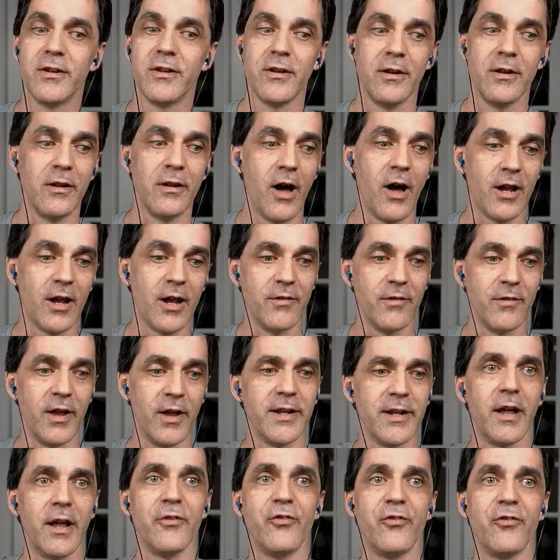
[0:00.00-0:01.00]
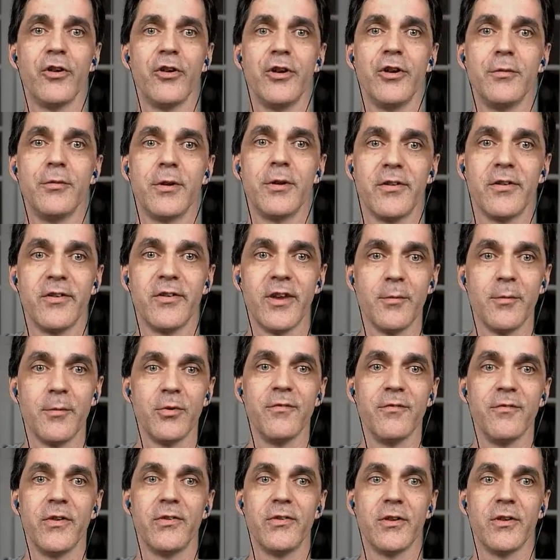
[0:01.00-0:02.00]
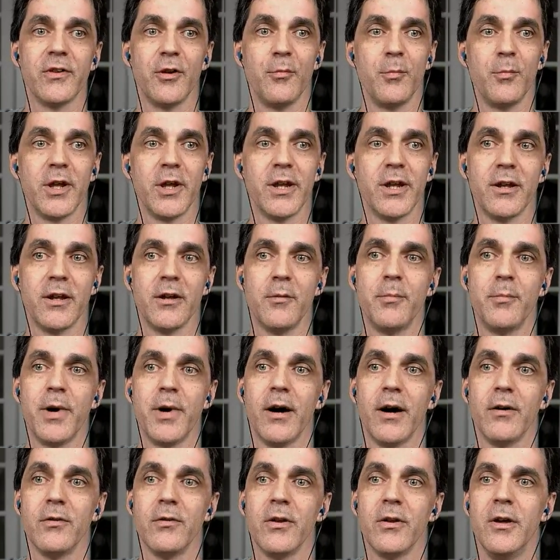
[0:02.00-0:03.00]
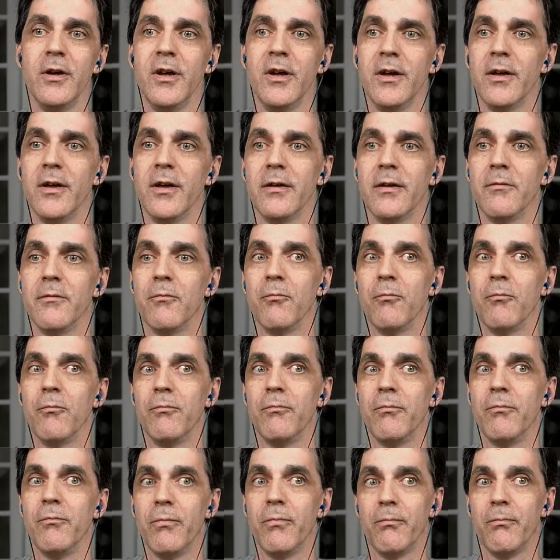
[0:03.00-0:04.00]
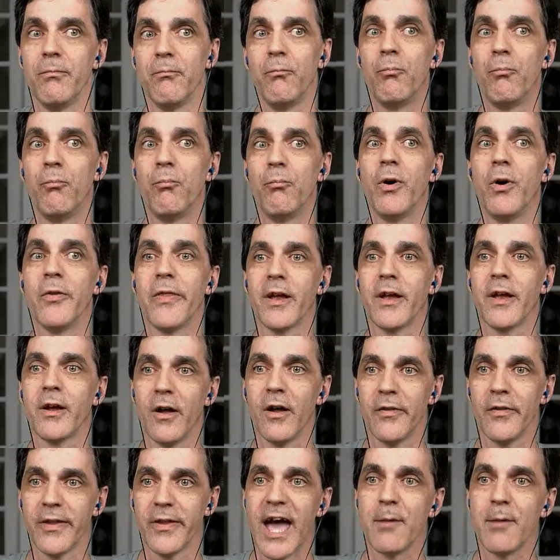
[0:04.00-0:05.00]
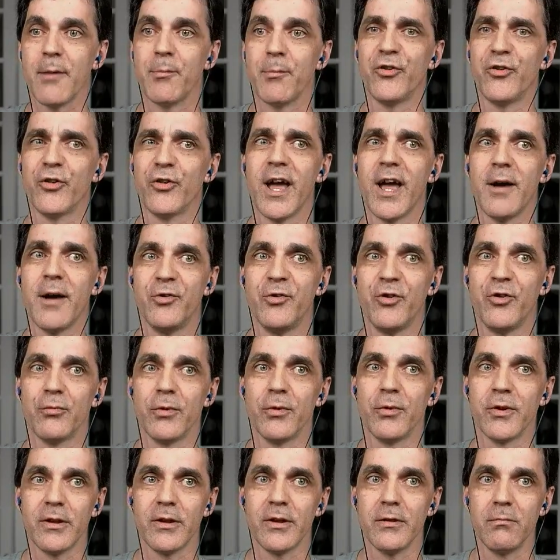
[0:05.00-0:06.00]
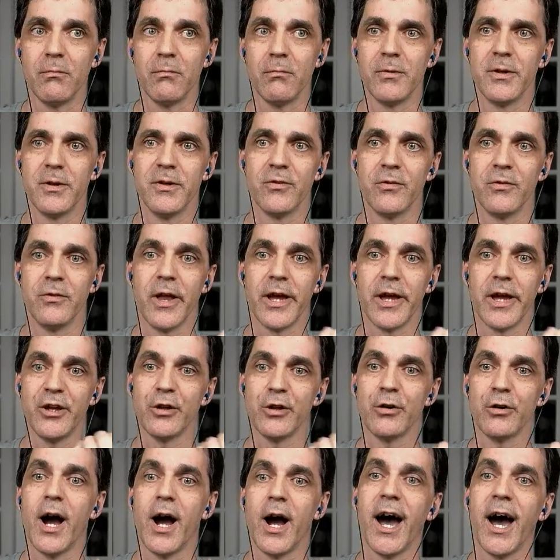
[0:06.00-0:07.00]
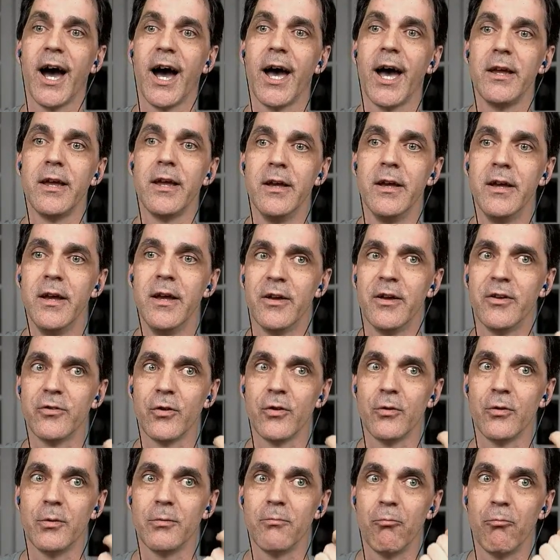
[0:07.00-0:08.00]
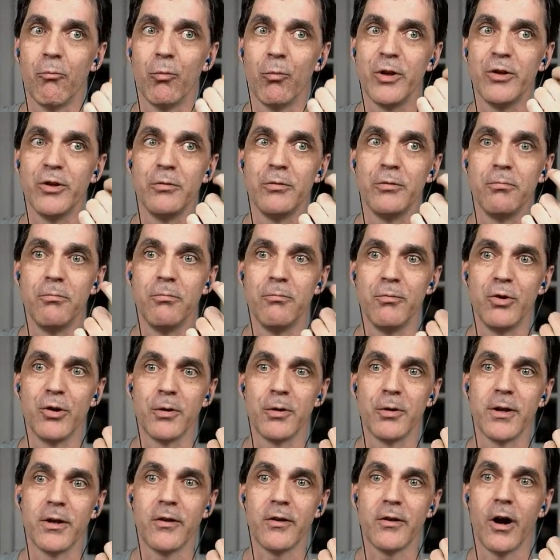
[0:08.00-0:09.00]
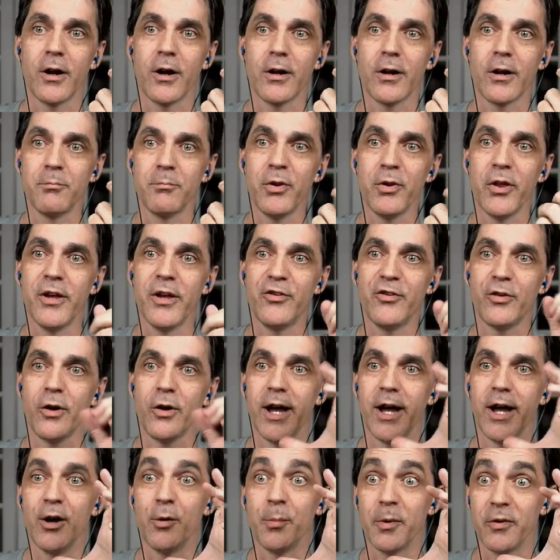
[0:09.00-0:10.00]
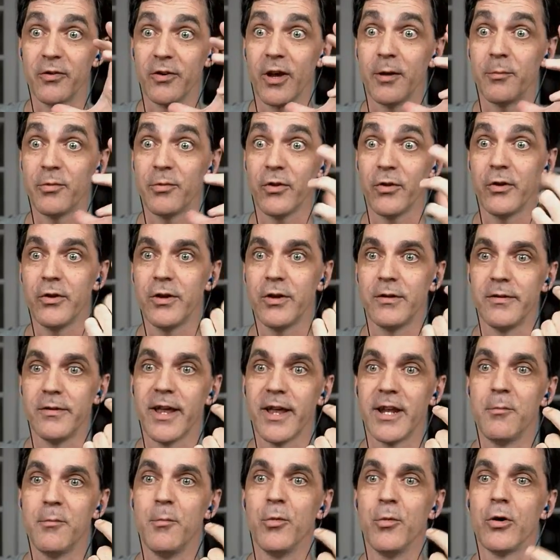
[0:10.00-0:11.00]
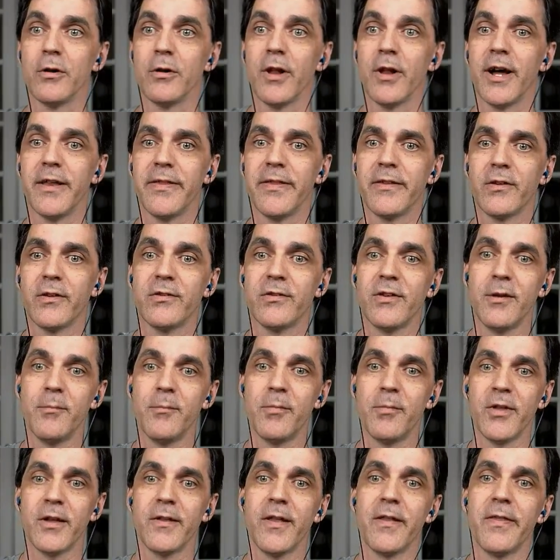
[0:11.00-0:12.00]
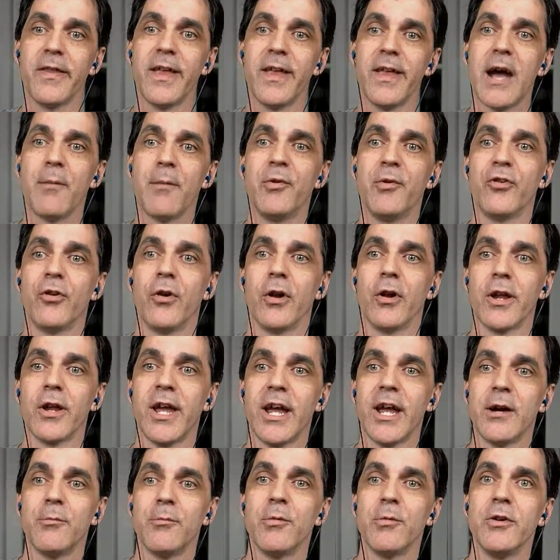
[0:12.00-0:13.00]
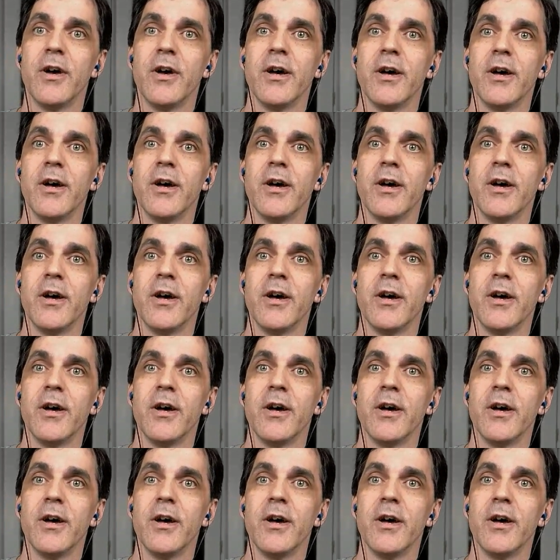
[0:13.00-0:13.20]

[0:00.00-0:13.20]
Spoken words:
of light. And I'll show you an example of this in a minute about what they call the aperture. An aperture really is like your eye. So when you're in a dark place, your eye opens up so that you can let in more light. It's the same thing that the aperture on a camera does.